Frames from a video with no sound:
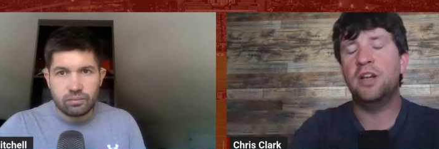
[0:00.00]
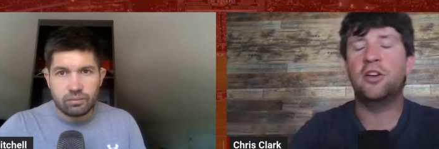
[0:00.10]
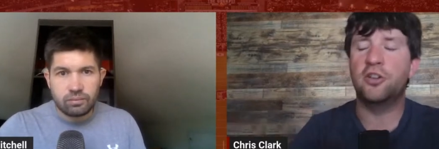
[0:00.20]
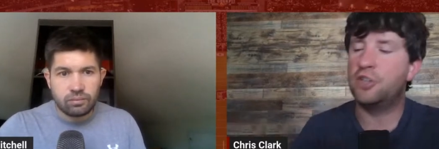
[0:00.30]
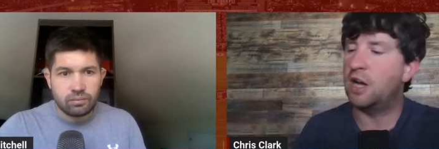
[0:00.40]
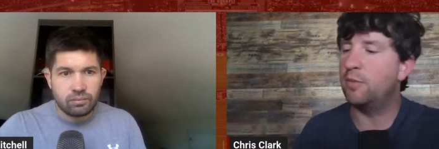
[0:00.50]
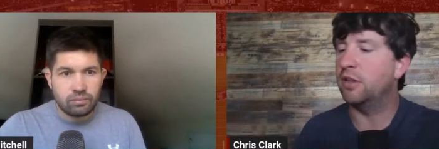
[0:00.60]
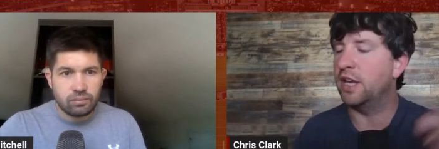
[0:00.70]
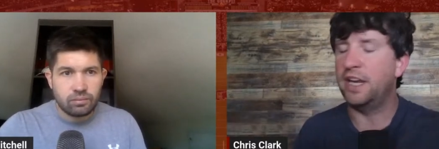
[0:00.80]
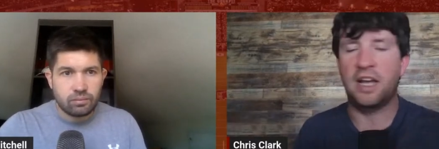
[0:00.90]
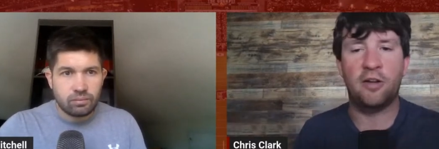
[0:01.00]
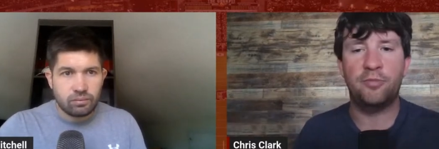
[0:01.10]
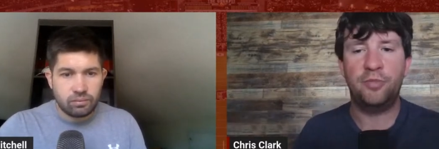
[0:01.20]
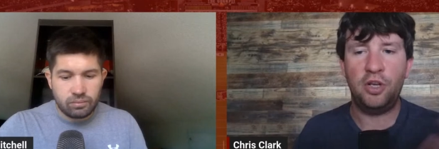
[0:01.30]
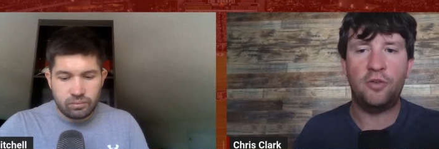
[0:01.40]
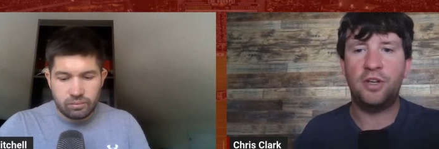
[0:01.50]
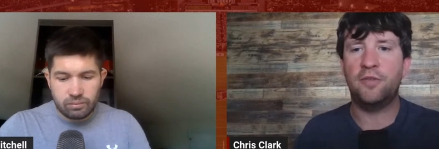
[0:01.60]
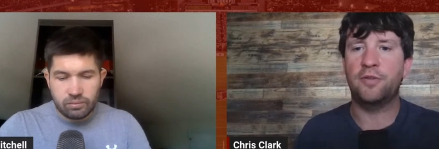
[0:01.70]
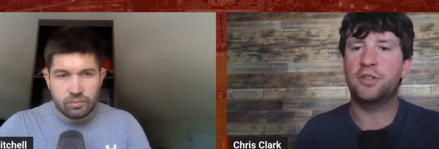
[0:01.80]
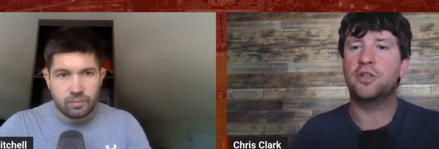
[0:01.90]
Speaker 1: a good job of laying out, you know, the
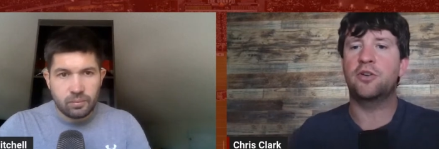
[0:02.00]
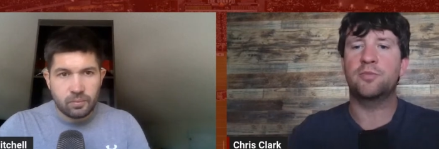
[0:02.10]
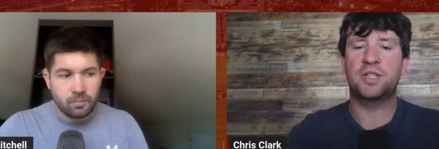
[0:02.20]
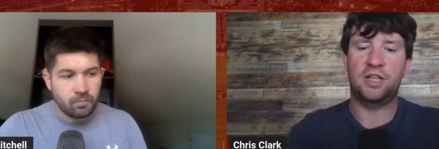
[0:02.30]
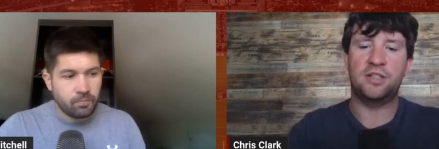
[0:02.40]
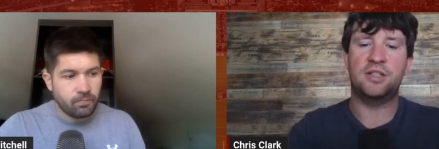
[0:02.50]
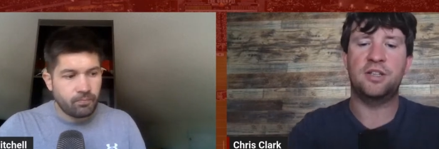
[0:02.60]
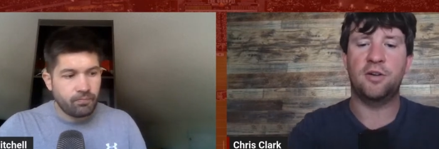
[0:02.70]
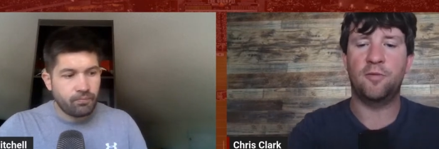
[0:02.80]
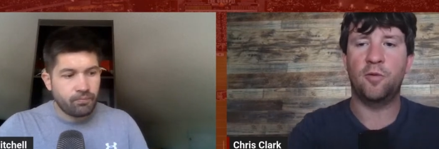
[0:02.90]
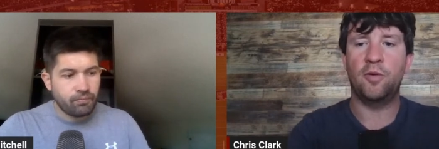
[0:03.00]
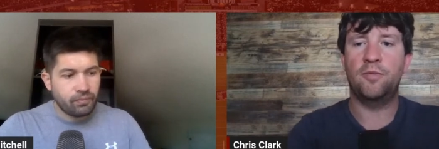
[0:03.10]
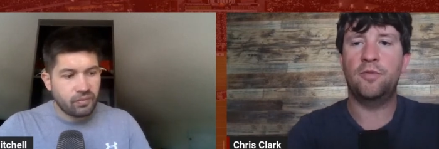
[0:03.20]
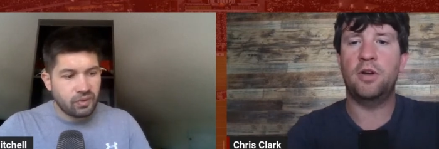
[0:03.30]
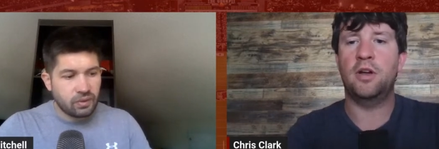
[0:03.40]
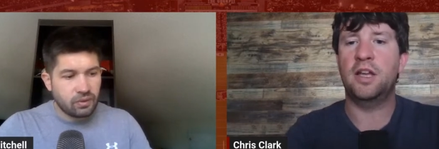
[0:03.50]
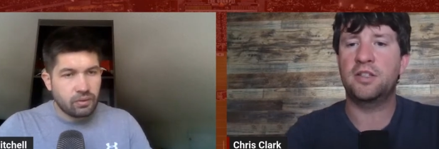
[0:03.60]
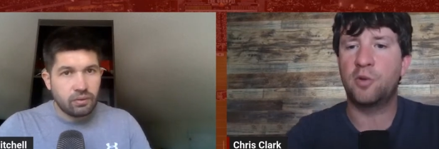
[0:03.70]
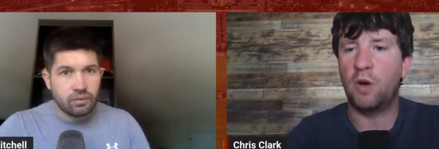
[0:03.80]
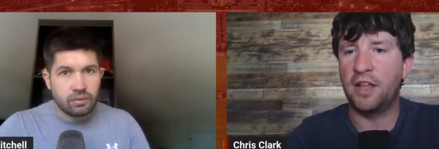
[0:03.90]
different circumstances there for uh,
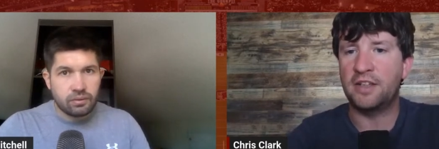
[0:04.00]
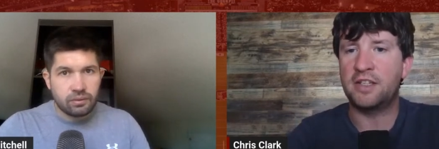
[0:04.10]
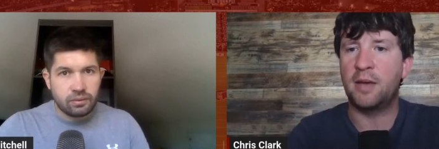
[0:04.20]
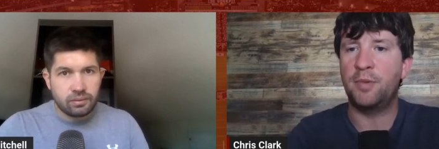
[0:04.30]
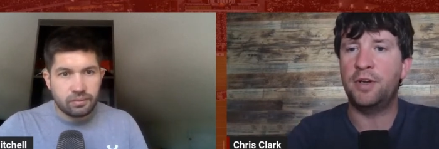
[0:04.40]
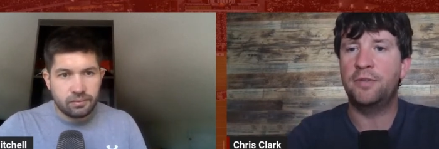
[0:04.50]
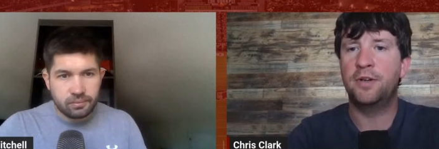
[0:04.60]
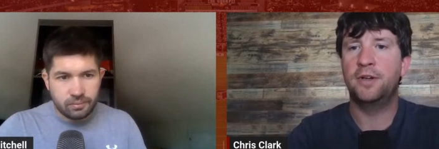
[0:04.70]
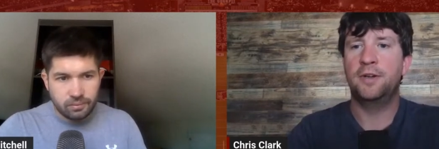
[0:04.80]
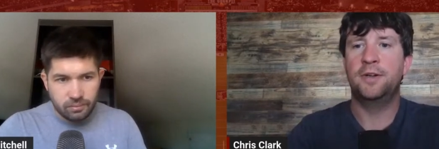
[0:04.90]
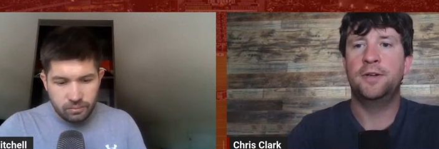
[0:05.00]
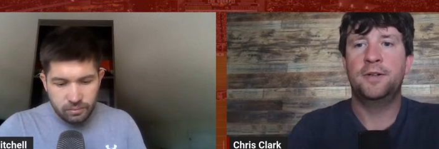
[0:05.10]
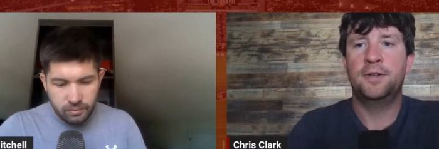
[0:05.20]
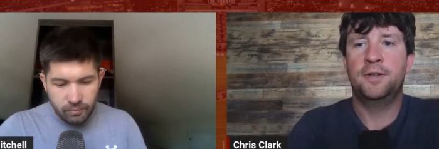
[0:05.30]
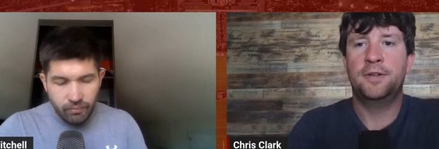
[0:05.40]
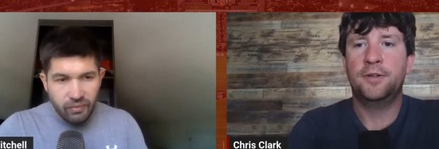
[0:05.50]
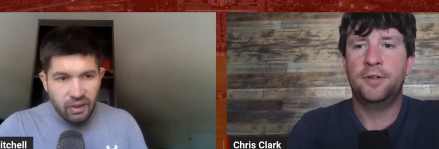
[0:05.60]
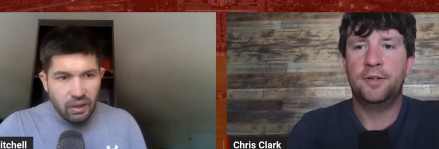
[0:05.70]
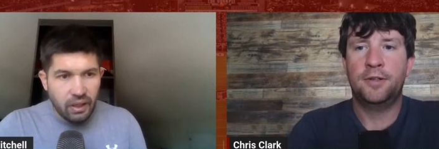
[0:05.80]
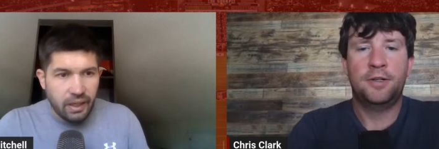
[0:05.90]
as to why that's happened.
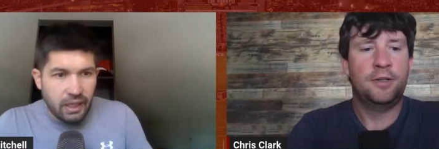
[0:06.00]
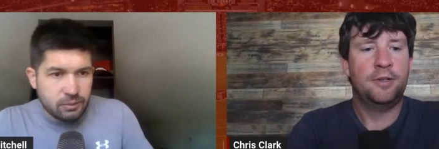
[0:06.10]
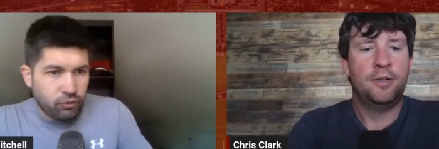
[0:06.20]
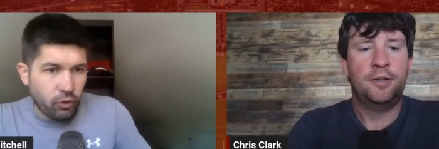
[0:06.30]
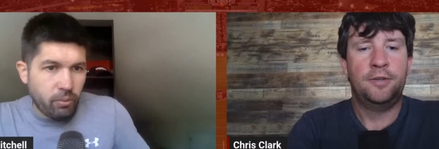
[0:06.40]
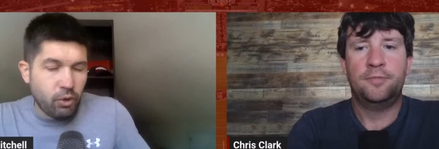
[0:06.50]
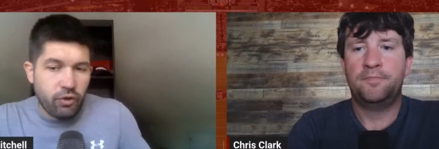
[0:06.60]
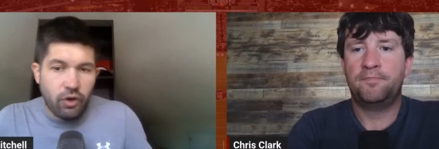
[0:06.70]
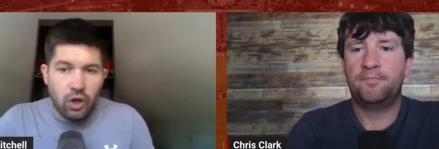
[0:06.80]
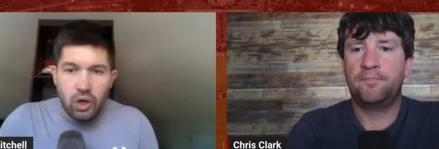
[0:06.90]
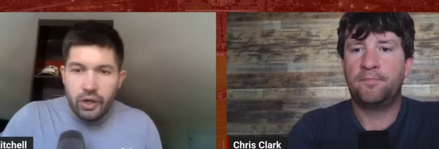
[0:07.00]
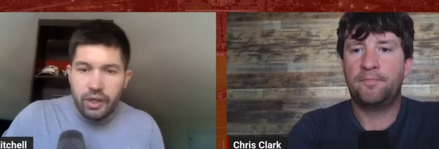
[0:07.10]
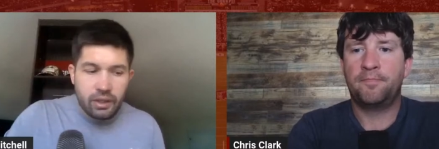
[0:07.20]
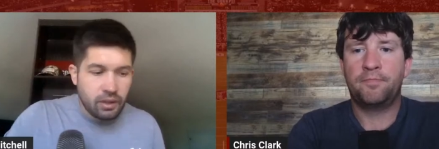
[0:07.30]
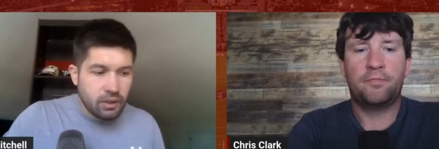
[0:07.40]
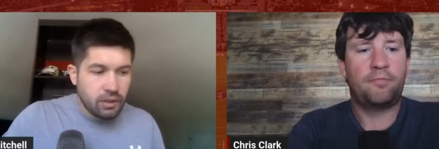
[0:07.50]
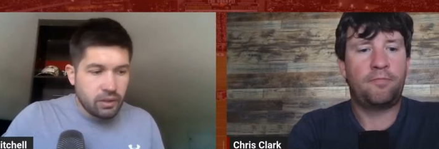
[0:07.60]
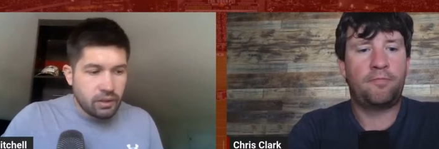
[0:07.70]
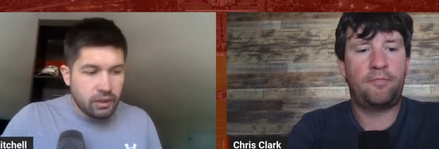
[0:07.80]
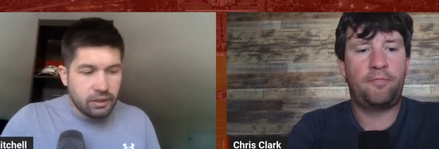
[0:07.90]
Speaker 2: All right, guys, before we move on, I'm
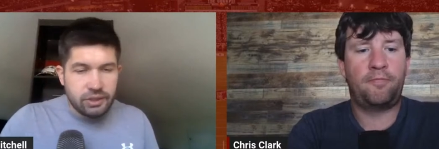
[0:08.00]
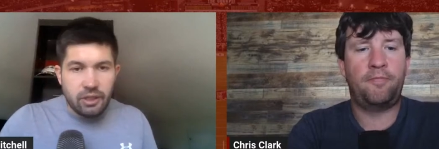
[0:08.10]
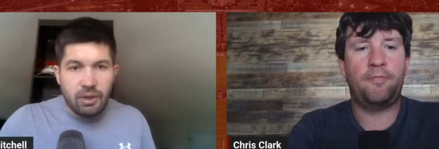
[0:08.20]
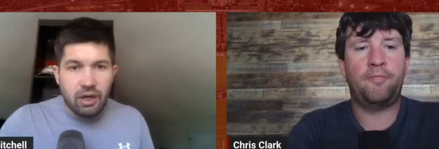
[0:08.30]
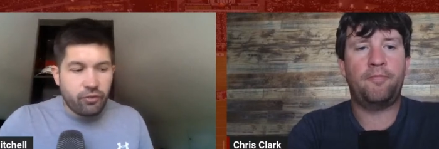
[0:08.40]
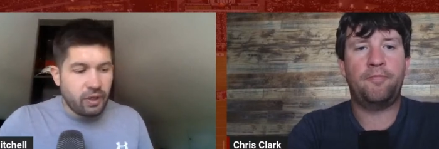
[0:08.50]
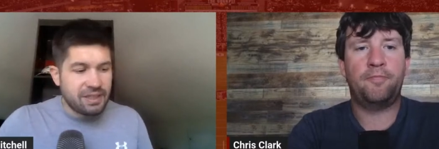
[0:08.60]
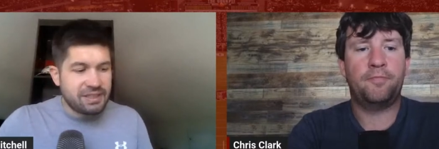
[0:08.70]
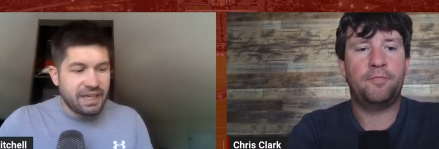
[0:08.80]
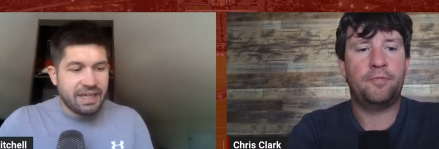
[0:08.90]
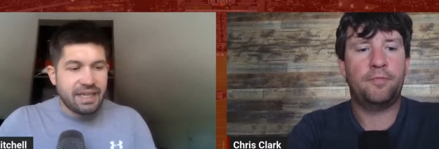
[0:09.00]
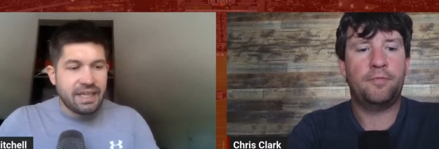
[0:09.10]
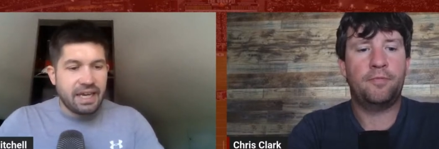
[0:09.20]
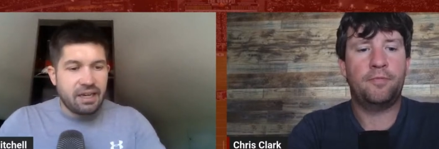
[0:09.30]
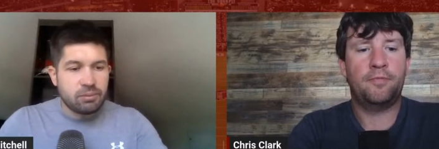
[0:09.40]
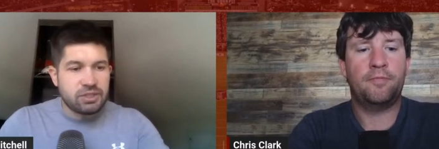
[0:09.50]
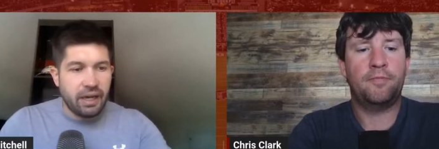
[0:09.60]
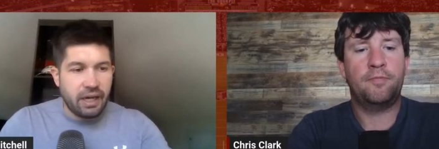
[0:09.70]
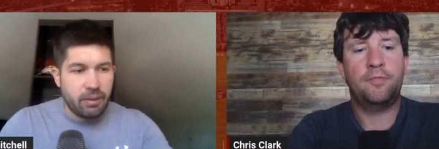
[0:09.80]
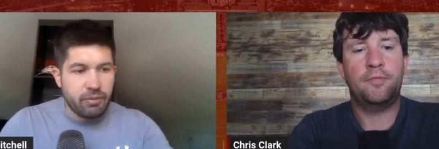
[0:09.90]
going to tell you about our friends at Game
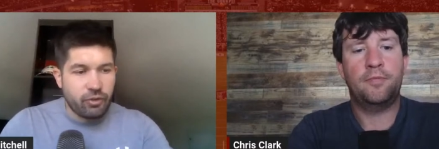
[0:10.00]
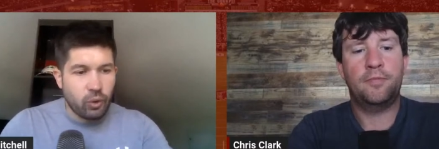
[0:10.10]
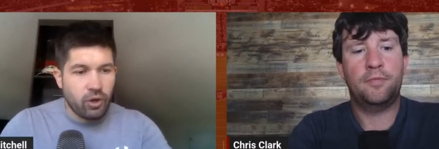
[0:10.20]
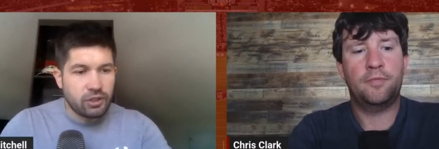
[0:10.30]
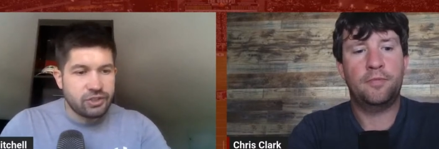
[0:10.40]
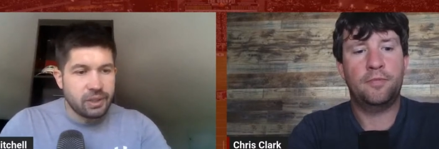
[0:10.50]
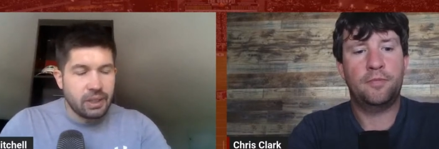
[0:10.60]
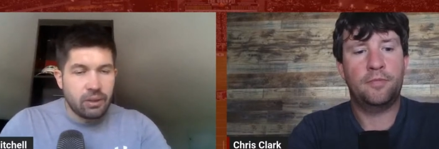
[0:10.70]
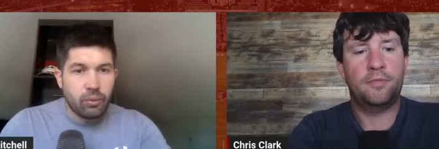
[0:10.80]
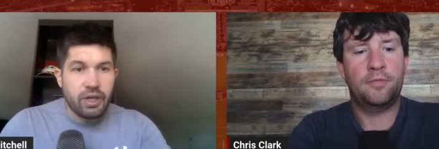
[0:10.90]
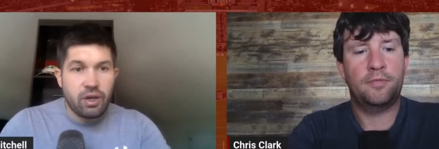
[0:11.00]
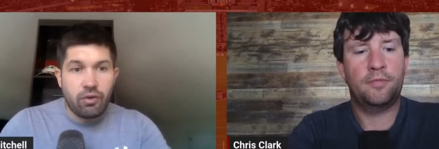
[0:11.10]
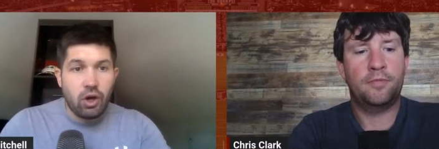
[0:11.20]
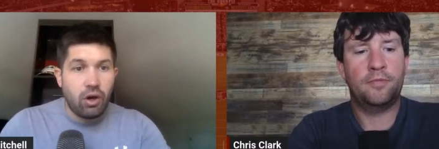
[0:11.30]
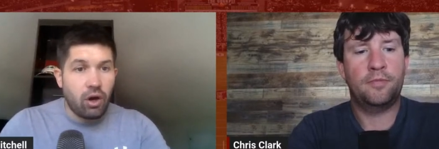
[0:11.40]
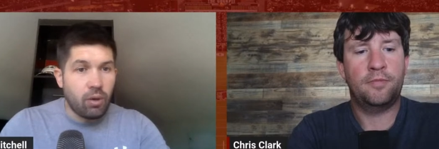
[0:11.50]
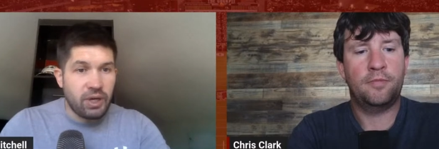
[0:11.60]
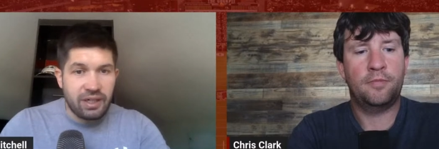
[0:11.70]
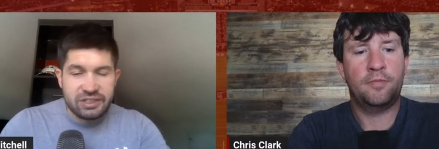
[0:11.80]
Time. Of course, we have all been